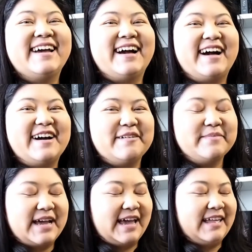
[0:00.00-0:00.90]

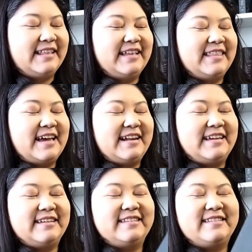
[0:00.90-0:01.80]
and that
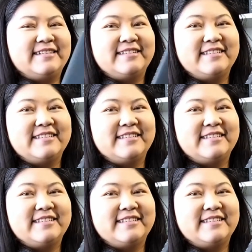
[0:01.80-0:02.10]
is